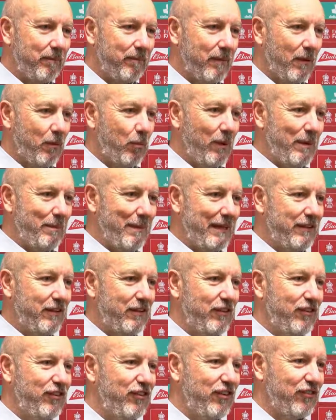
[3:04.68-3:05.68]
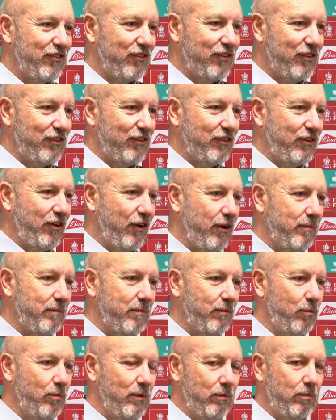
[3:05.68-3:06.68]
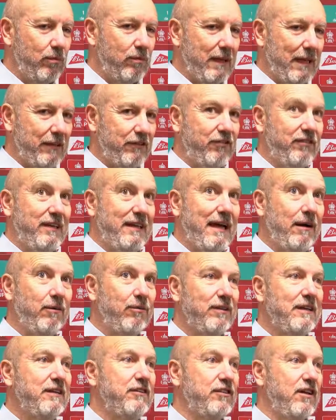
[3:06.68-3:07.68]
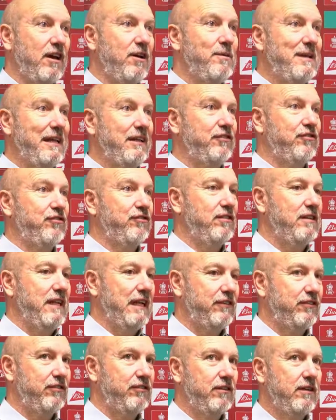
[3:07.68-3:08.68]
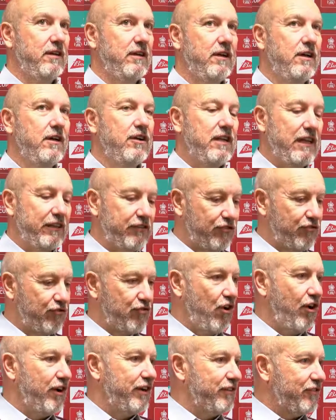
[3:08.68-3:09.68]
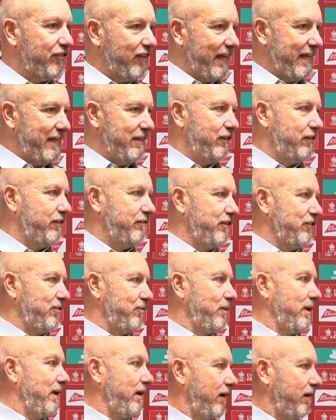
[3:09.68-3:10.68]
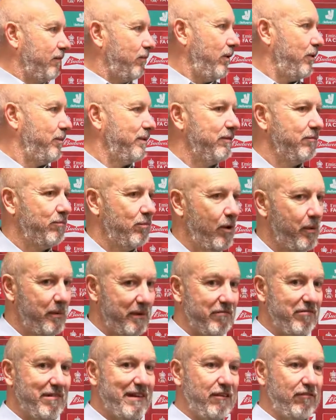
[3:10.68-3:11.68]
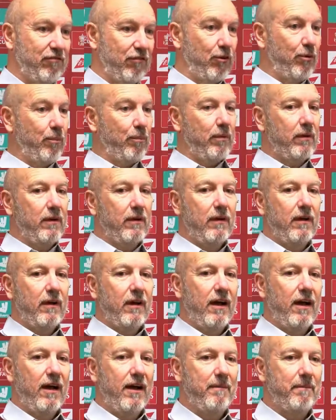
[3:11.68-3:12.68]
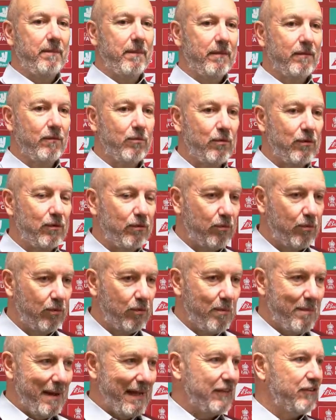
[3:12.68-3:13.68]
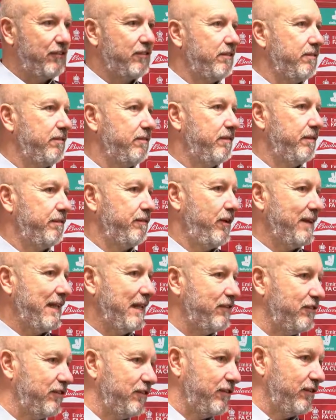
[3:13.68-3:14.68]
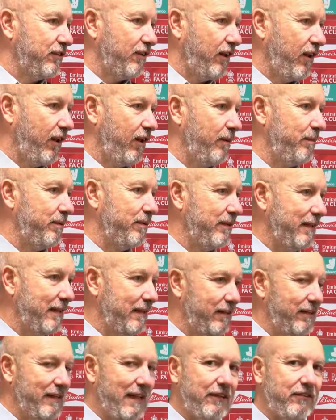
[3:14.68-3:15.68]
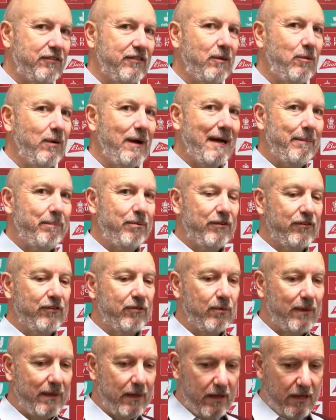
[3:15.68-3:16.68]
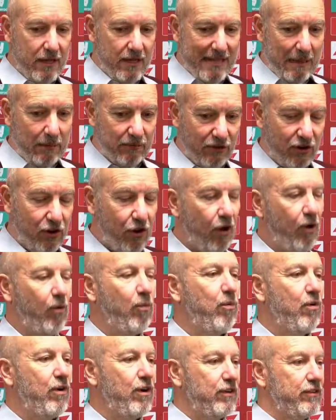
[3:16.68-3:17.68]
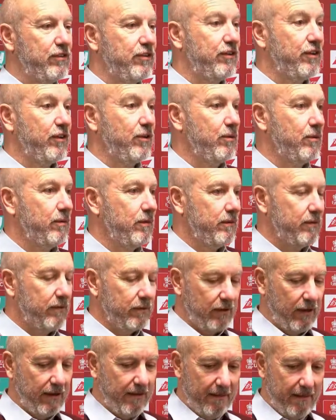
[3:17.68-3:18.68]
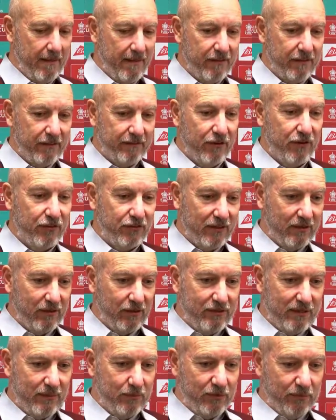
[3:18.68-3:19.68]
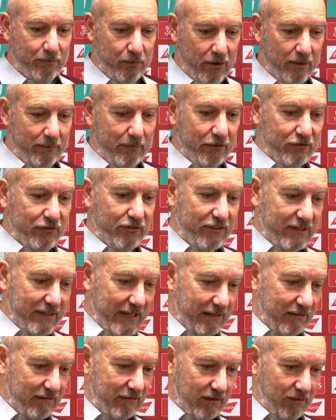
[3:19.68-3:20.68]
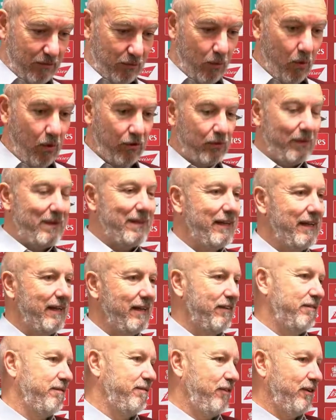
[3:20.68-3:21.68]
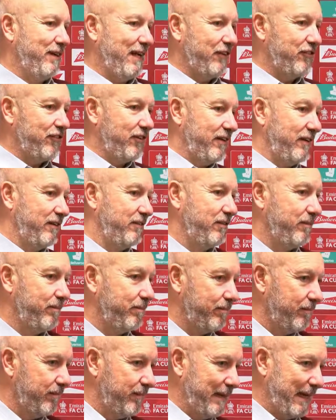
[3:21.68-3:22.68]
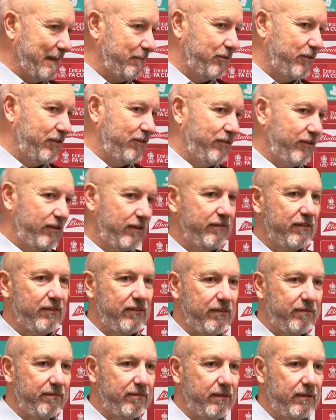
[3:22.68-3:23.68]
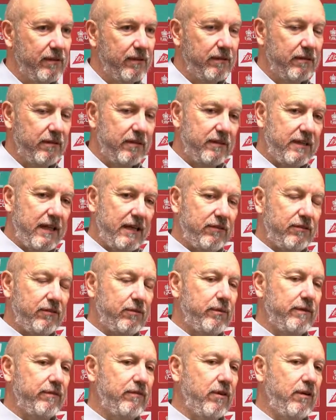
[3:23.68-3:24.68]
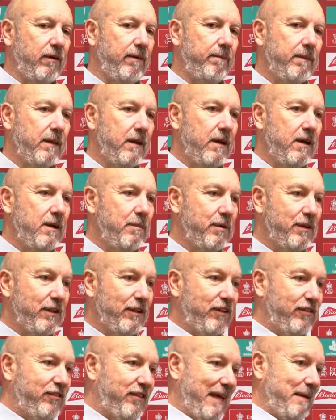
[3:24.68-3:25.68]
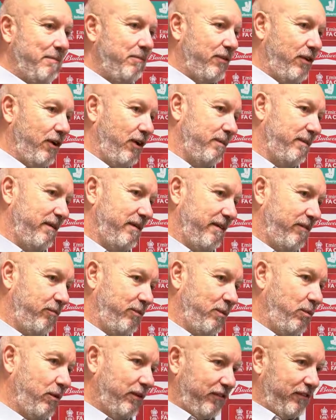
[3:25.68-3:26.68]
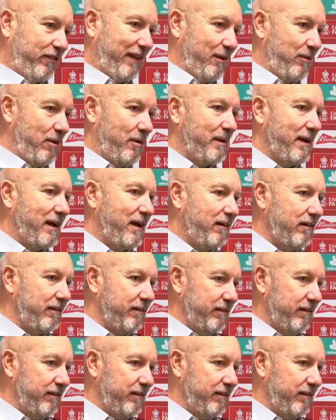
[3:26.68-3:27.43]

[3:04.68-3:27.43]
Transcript: we made the decision at the time that let's see how things go. Let's try and stay in the division we are while we regroup. We'll manage the finances of the club, and let's see what happens. So there was a lot of work to do, and the first thing I did was put a budget together, like what do we need financially to be able to service the debts that we've got. But at the same time, if we want to stay where we are